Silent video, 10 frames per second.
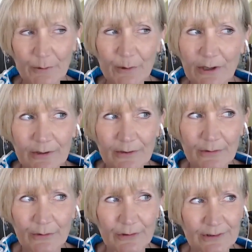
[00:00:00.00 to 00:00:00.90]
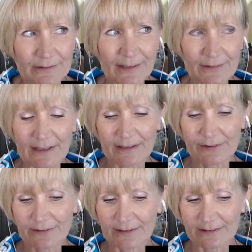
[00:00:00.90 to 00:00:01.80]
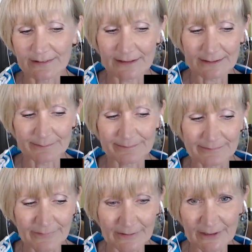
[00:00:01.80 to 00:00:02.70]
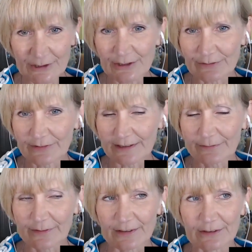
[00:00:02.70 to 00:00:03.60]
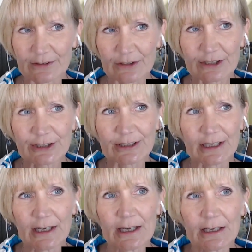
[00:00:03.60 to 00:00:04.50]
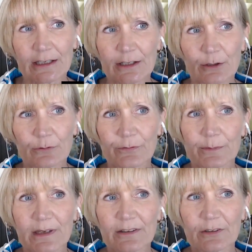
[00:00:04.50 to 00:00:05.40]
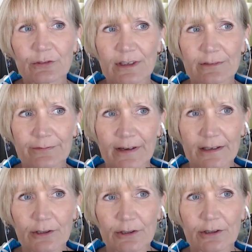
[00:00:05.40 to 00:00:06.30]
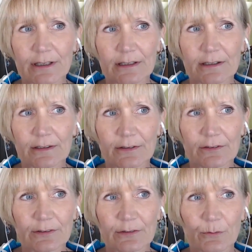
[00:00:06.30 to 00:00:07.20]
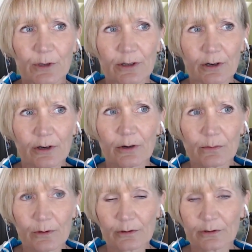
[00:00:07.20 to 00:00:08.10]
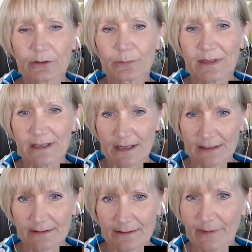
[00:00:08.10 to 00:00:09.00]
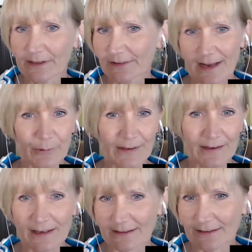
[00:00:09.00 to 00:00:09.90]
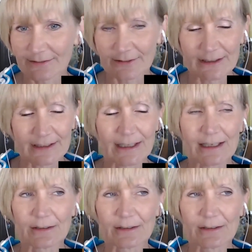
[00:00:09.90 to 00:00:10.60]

Well, those are that's an excellent um, foundation you've laid for this discussion. You know, for me, the Strength Finder is where all roads begin, but it's not where they end, right? Yeah.